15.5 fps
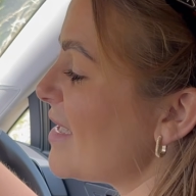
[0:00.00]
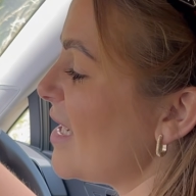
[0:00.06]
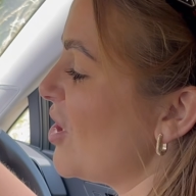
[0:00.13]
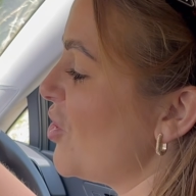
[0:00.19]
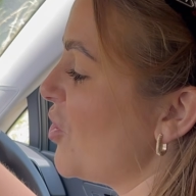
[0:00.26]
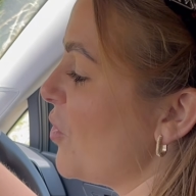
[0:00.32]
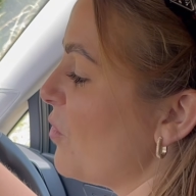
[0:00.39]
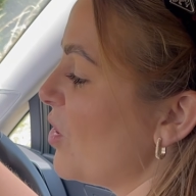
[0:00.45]

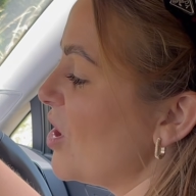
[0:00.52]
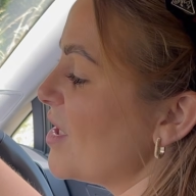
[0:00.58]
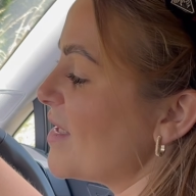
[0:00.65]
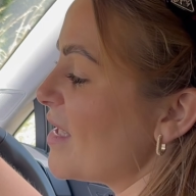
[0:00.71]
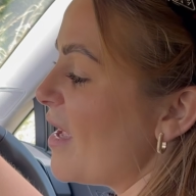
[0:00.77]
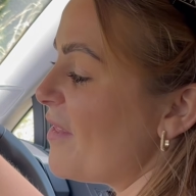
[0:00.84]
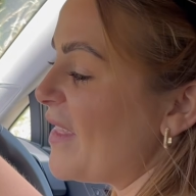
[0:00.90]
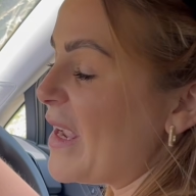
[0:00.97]
issue
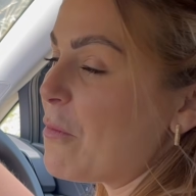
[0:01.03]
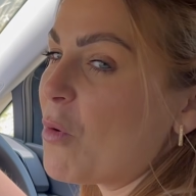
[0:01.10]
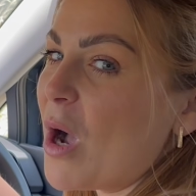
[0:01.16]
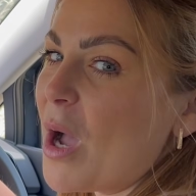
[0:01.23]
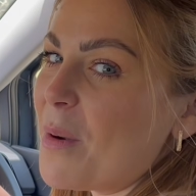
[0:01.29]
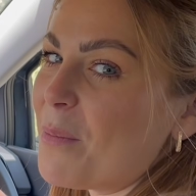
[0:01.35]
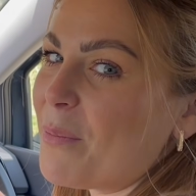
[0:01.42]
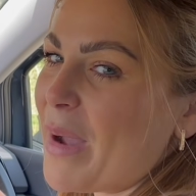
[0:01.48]
was they
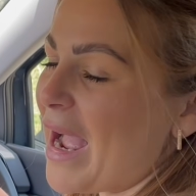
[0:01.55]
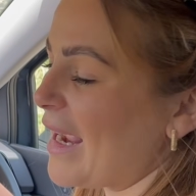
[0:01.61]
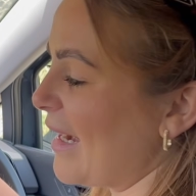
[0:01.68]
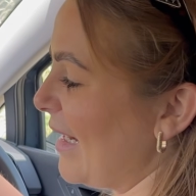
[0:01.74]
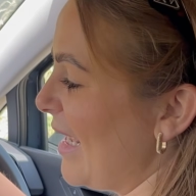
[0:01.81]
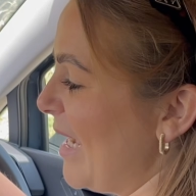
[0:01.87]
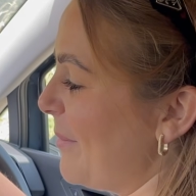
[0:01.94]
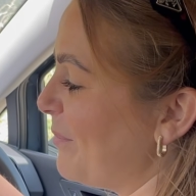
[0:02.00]
weren't
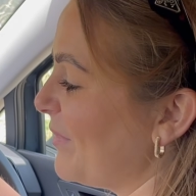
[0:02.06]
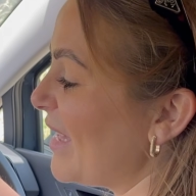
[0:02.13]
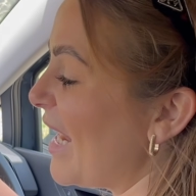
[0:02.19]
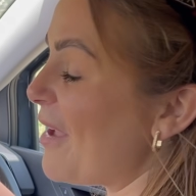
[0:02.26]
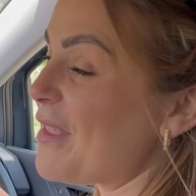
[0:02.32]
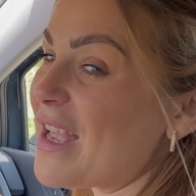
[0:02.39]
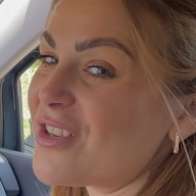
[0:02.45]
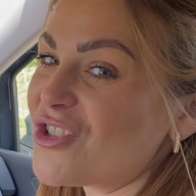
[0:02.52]
backlit.
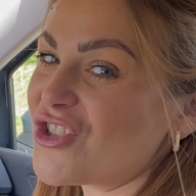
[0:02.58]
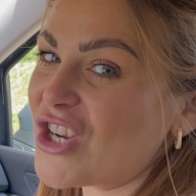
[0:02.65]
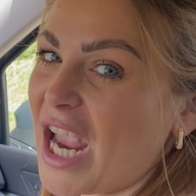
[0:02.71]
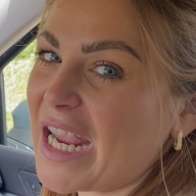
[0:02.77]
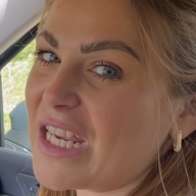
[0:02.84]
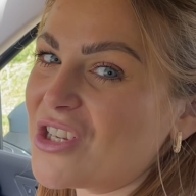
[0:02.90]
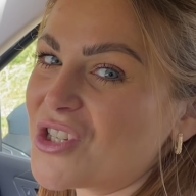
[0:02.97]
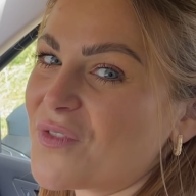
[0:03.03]
Now that's
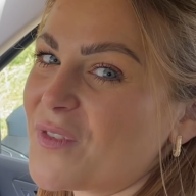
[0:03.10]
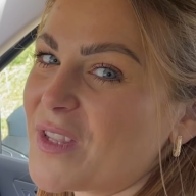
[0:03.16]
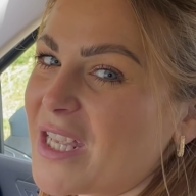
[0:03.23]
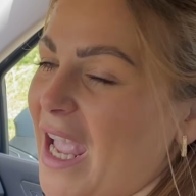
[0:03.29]
changed for the